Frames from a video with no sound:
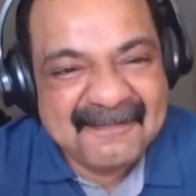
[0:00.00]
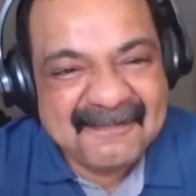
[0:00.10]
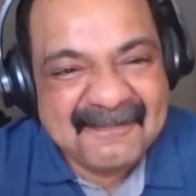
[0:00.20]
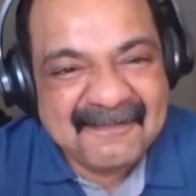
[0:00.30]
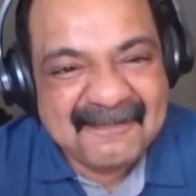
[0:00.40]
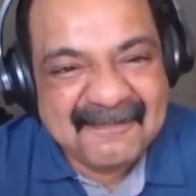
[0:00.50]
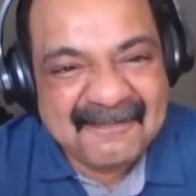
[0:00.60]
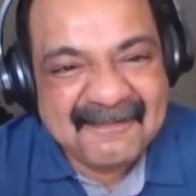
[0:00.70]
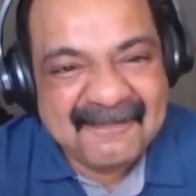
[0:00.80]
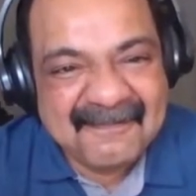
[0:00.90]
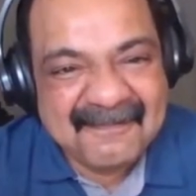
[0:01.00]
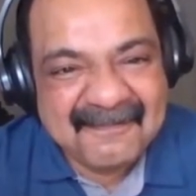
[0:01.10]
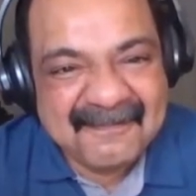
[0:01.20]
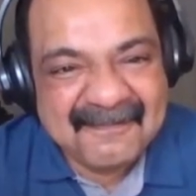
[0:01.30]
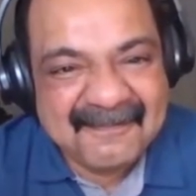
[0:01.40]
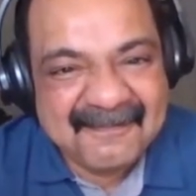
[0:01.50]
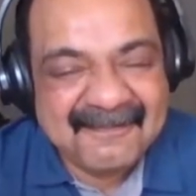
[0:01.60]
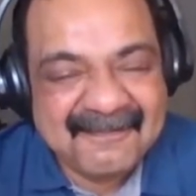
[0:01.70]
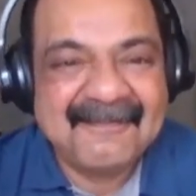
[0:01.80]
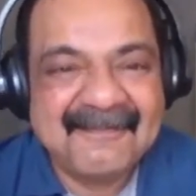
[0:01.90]

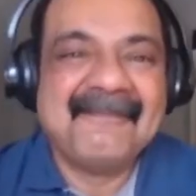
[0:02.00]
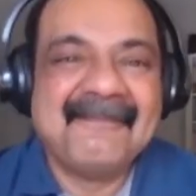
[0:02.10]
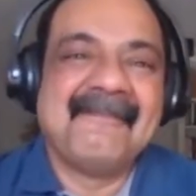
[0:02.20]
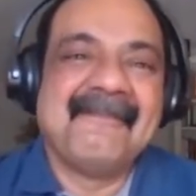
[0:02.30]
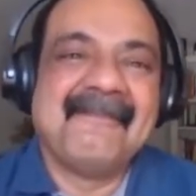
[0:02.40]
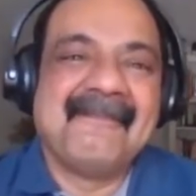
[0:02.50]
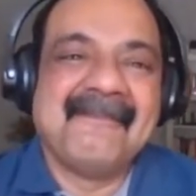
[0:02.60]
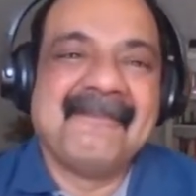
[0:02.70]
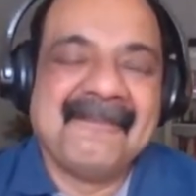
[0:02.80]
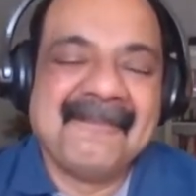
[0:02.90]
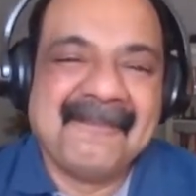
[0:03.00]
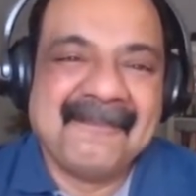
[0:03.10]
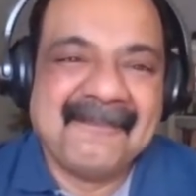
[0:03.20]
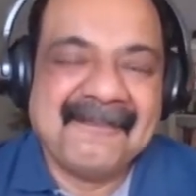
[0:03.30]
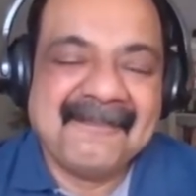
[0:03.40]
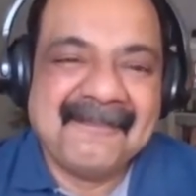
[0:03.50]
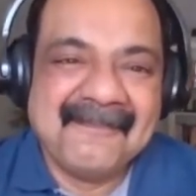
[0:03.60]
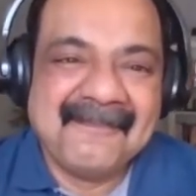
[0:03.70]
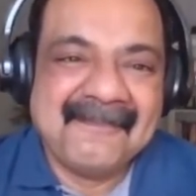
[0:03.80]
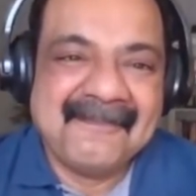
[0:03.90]

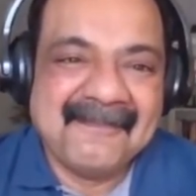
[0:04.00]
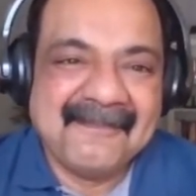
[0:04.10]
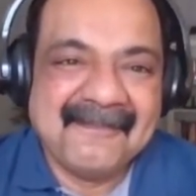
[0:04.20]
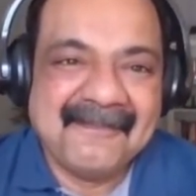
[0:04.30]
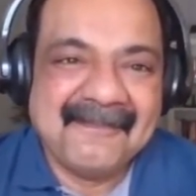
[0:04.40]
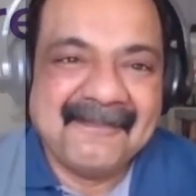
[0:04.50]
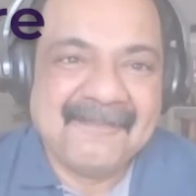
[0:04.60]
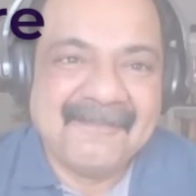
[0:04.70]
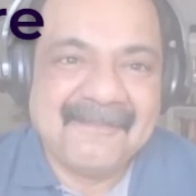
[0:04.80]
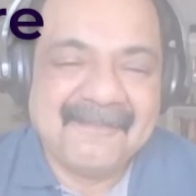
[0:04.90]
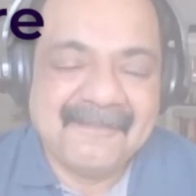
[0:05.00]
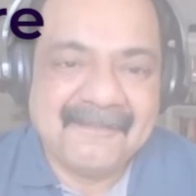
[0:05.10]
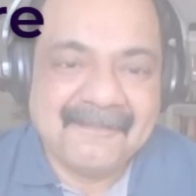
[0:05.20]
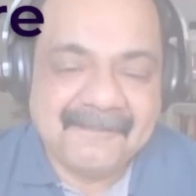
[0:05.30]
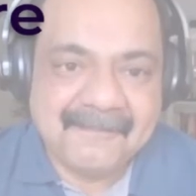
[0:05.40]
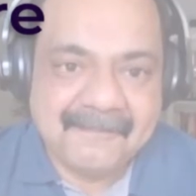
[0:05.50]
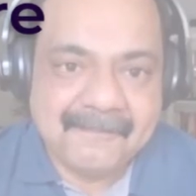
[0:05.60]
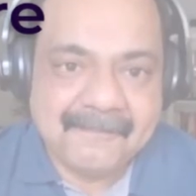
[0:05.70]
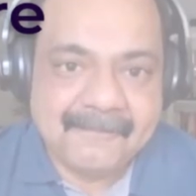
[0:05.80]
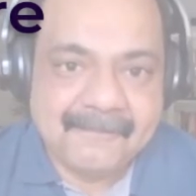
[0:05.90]

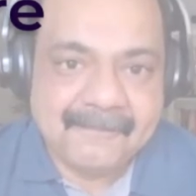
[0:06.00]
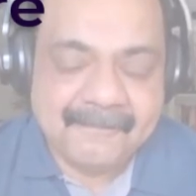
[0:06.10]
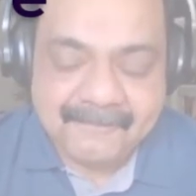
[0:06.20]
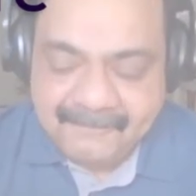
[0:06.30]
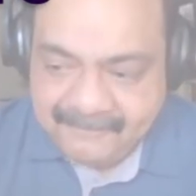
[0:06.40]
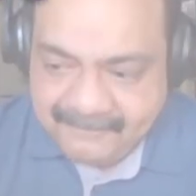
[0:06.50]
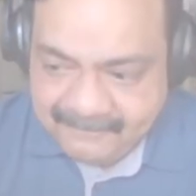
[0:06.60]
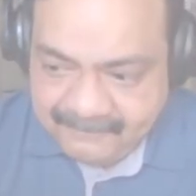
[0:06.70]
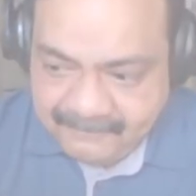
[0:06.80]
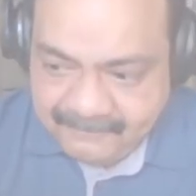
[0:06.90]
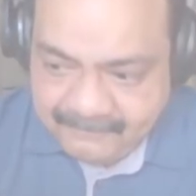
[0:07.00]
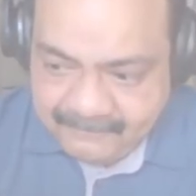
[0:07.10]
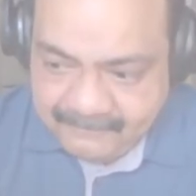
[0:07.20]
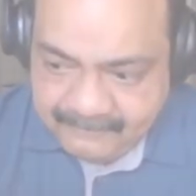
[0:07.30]
No words are spoken by the person on screen.